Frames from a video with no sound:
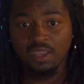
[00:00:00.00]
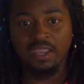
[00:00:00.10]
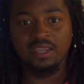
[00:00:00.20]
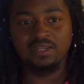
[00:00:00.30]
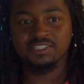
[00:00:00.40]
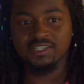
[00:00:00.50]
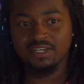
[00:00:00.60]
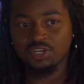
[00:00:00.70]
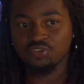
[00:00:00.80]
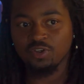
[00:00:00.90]
And the
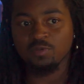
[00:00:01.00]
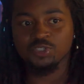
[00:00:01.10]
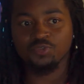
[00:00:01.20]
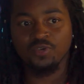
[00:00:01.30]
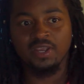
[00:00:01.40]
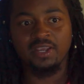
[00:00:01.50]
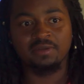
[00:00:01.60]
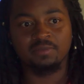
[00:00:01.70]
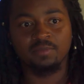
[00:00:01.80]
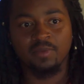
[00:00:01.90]

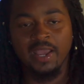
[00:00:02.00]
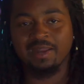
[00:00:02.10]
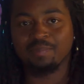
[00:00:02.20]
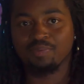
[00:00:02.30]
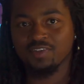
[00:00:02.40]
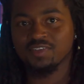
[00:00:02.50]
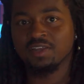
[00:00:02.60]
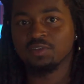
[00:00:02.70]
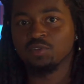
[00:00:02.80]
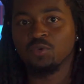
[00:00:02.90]
Sanhedrin had a
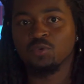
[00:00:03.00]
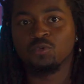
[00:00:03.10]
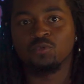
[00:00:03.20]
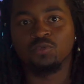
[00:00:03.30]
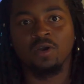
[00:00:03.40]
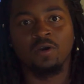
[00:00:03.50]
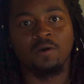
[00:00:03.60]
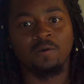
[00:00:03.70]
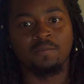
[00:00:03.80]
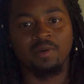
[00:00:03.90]
president
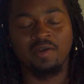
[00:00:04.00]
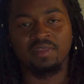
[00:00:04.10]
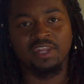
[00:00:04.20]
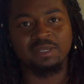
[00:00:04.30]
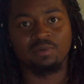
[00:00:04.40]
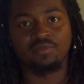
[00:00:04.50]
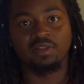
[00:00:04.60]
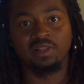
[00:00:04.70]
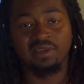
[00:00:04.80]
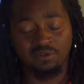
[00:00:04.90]
known by the name of
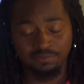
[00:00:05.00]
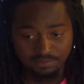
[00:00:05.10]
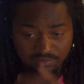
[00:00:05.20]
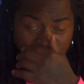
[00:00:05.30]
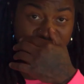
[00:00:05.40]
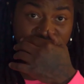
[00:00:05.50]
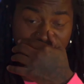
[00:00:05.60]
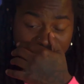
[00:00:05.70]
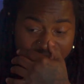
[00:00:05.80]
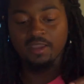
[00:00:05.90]
Hillel
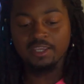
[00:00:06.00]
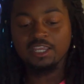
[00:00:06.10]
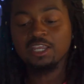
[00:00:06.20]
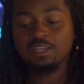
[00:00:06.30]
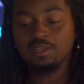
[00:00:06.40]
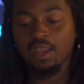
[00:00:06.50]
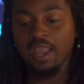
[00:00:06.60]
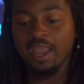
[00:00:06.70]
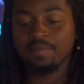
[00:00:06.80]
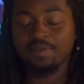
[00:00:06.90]
II. He
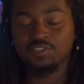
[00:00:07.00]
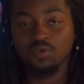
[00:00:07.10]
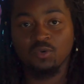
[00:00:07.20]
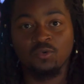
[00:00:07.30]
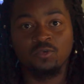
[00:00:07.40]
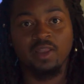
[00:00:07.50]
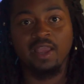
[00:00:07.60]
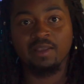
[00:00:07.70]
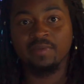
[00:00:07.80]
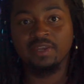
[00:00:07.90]
had been told,
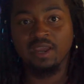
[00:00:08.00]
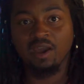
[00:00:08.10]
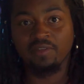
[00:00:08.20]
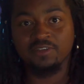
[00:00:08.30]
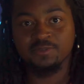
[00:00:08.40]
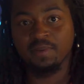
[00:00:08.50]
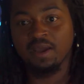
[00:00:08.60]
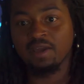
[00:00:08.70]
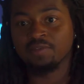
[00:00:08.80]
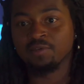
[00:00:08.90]
like many others
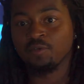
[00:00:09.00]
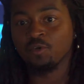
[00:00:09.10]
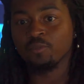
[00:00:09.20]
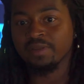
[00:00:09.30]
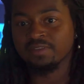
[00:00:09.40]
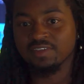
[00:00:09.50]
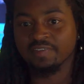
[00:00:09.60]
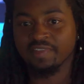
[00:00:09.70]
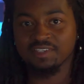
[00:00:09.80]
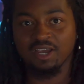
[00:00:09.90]
by the Romans
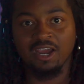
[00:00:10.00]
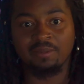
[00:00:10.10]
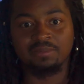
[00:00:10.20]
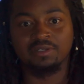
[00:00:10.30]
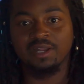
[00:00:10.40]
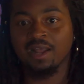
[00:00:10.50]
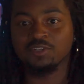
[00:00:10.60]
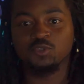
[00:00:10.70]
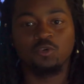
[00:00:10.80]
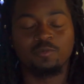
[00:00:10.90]
at the time,
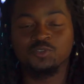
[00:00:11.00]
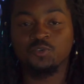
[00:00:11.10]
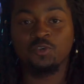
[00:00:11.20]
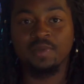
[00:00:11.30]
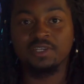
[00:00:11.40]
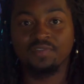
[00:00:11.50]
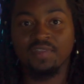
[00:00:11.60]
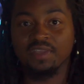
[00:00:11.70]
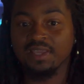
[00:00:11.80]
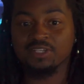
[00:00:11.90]
not to observe
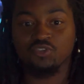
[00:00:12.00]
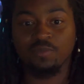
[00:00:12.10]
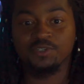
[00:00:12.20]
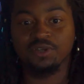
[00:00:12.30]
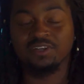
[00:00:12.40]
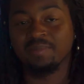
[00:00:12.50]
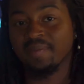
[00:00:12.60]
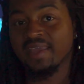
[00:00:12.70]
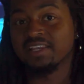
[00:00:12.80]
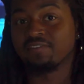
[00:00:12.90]
anything in scripture on the
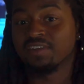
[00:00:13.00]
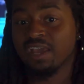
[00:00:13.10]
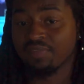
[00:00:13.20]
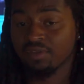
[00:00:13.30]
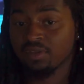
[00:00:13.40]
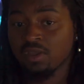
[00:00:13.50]
pain of death.